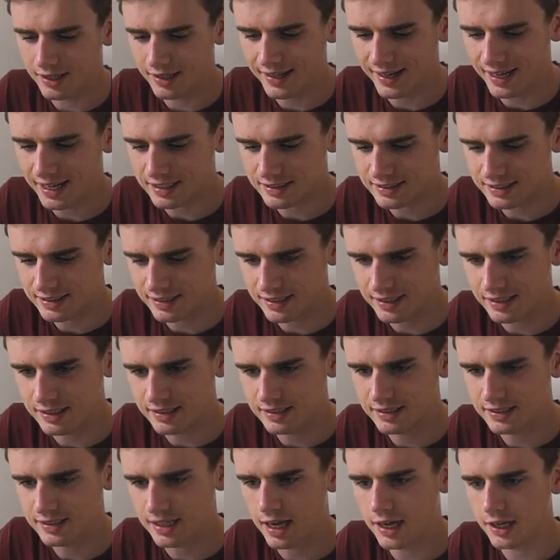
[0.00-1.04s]
connected
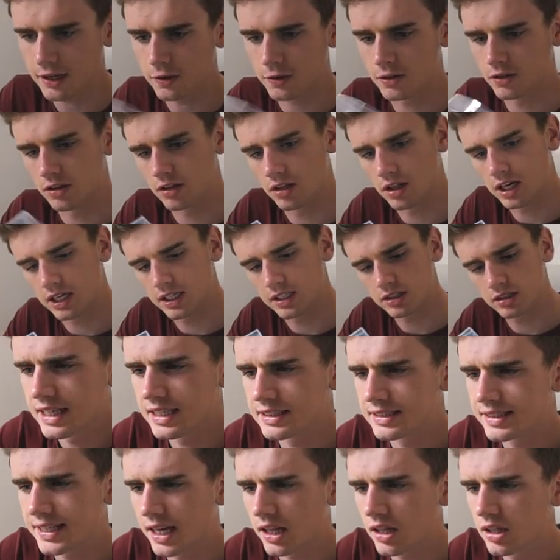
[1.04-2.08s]
cycle light.
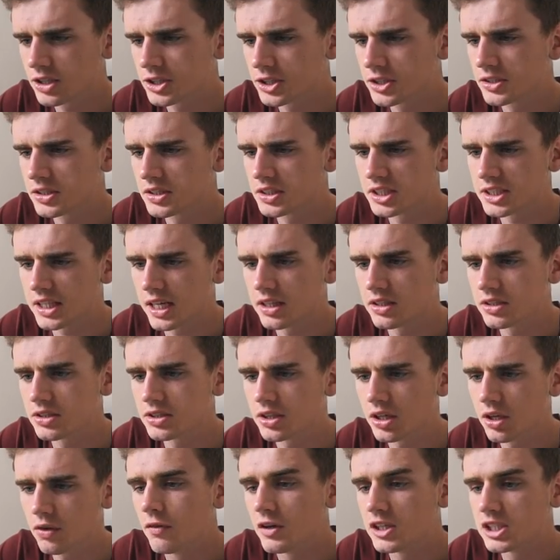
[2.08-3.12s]
Intelligent
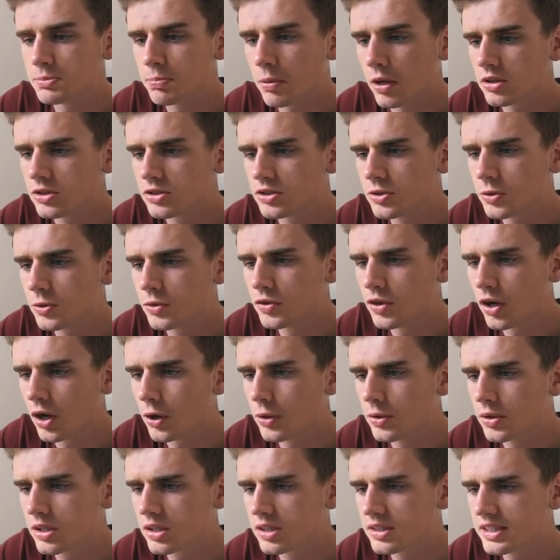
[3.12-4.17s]
sensor responds to
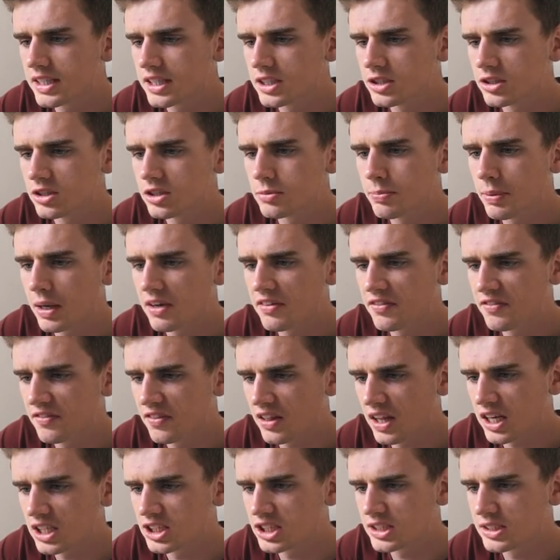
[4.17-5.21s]
road conditions by
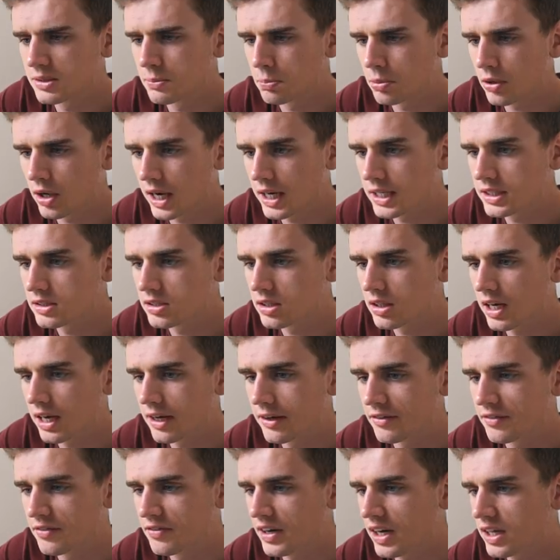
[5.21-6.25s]
flashing brighter
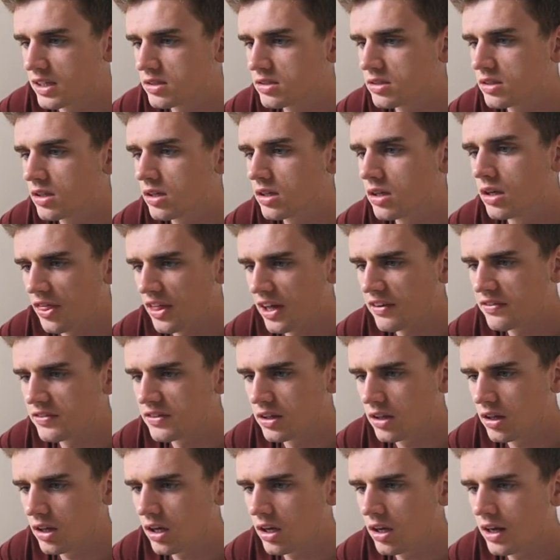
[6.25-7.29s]
and faster. Theft
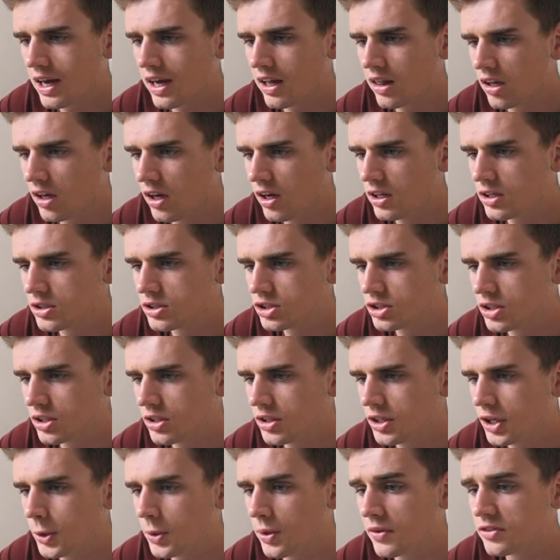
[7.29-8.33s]
alert alerts
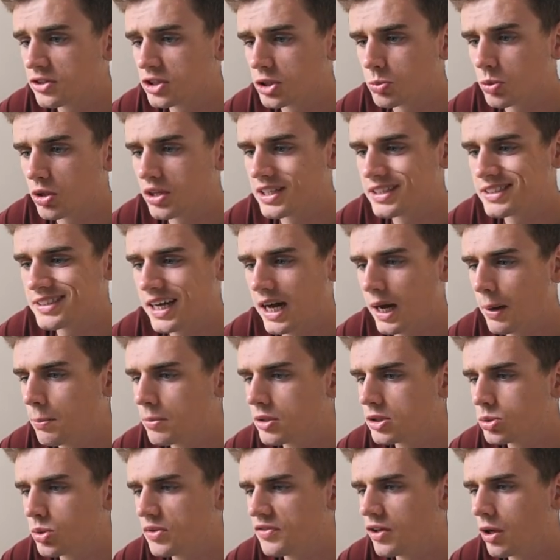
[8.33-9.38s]
you if someone
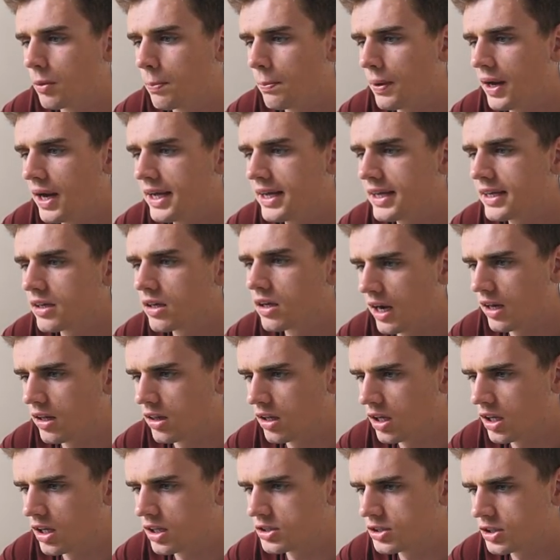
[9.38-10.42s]
tampers with your bike.
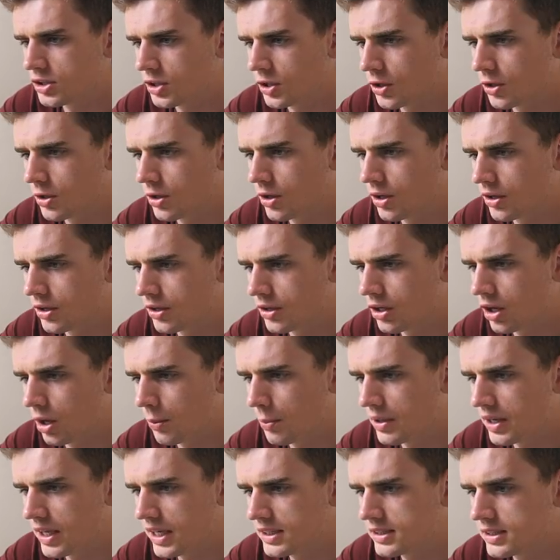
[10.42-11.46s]
Alerts your
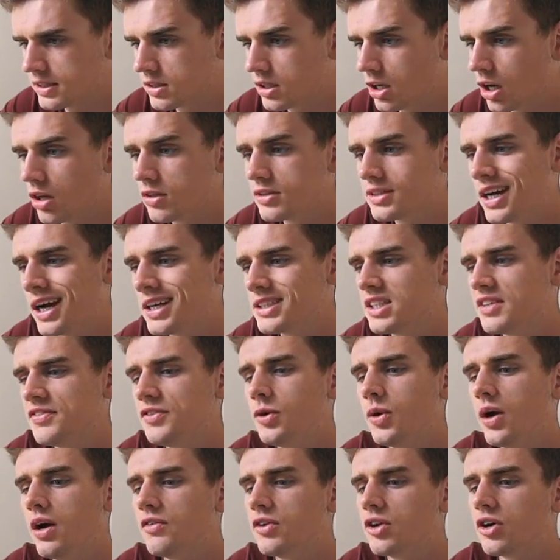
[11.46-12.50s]
nominated contact if
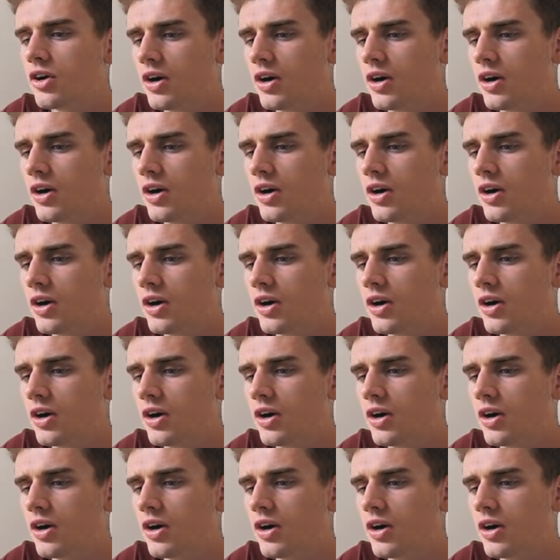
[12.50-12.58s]
you have a